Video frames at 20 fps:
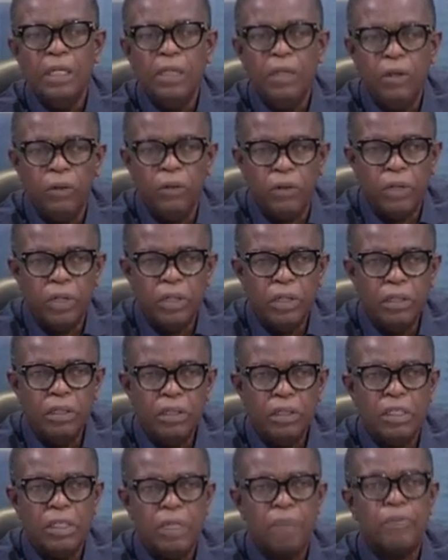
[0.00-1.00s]
Look,
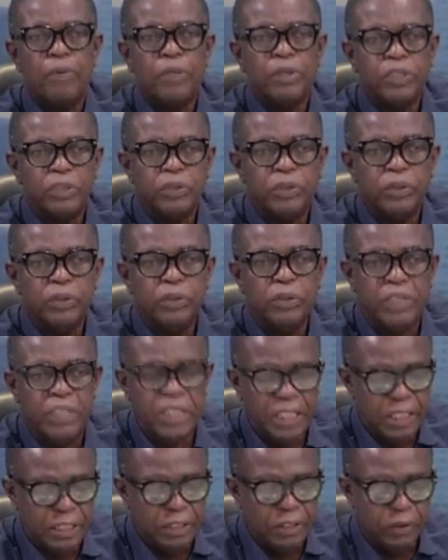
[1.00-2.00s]
the
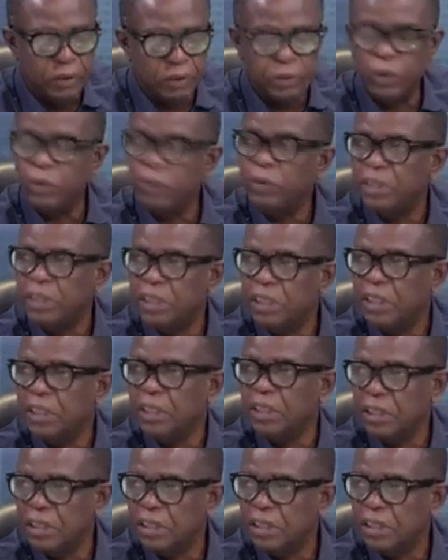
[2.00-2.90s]
prosecuting authorities in